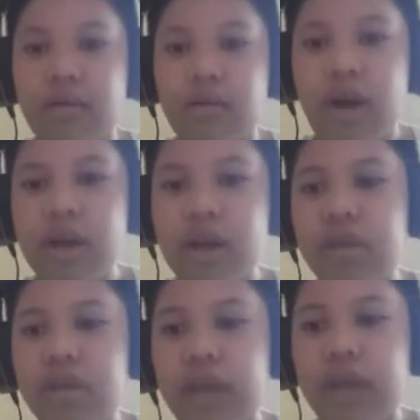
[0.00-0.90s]

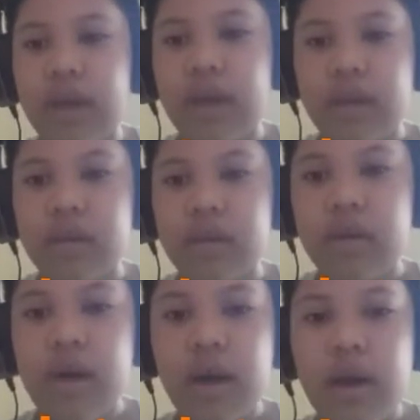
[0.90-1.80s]
and I
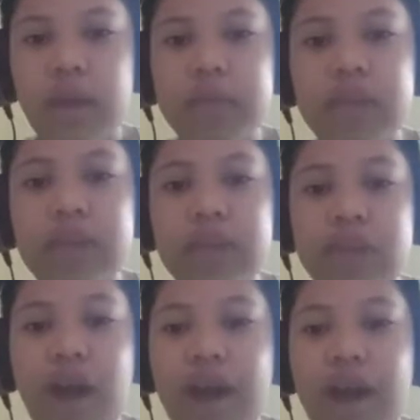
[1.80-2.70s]
update the
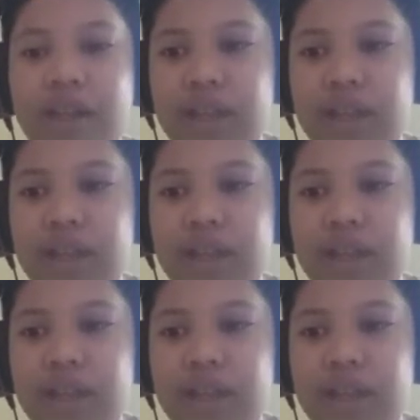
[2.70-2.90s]
signs.